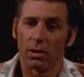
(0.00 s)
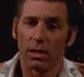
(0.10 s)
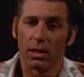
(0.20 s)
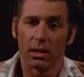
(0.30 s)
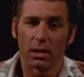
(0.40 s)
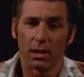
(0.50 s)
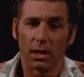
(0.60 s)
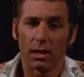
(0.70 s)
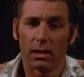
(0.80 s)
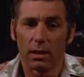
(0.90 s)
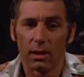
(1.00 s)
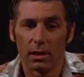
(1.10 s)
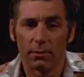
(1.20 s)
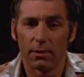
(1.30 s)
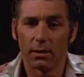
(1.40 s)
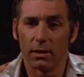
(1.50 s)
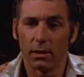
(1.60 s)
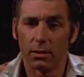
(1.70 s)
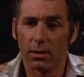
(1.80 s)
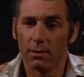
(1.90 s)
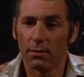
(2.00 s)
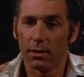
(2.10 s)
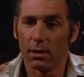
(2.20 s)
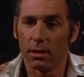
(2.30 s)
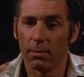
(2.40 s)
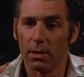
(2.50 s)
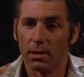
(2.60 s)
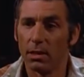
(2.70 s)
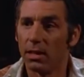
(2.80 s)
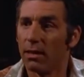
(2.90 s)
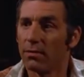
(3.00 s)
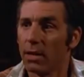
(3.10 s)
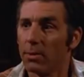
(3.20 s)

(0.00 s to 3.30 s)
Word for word: Okay, uh, yeah, I'll have a. Do you have a, a um, decaf